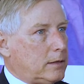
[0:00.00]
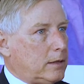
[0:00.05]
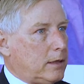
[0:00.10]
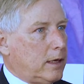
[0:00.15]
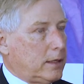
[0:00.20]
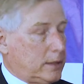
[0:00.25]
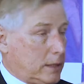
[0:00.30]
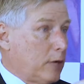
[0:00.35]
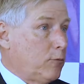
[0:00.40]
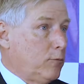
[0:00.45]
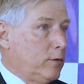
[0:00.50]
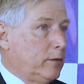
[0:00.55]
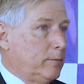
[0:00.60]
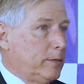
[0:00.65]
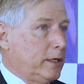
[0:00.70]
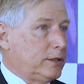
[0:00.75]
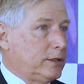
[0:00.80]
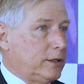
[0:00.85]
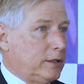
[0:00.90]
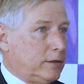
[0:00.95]
as I will
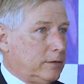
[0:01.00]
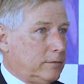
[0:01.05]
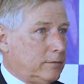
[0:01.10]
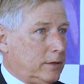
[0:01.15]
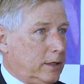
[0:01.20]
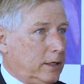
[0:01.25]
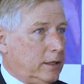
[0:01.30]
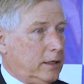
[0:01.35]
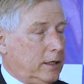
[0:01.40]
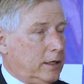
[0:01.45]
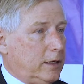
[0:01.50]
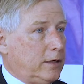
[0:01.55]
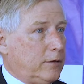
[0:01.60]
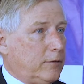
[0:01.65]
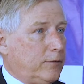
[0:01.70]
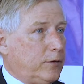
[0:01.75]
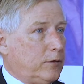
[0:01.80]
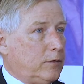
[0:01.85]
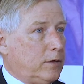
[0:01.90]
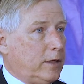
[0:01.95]
mention in the
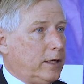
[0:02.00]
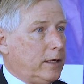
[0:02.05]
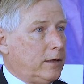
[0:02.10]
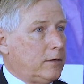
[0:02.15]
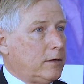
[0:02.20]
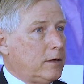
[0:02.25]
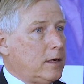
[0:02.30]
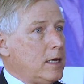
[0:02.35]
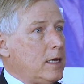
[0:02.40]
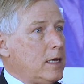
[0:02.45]
interview later,